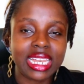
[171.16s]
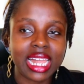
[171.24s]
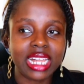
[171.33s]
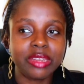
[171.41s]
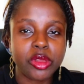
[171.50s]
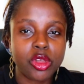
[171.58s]
in
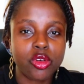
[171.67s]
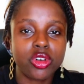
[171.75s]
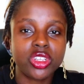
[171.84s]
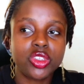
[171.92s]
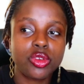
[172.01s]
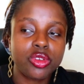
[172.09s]
hand
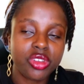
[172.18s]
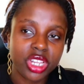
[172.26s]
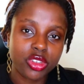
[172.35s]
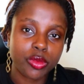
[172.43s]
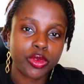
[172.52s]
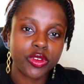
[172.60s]
because you
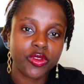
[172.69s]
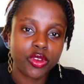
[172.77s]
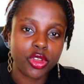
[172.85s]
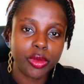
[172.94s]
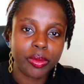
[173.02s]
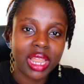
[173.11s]
create your
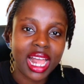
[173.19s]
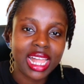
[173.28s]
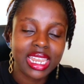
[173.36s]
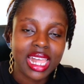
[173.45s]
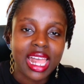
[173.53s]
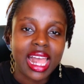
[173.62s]
portfolio plan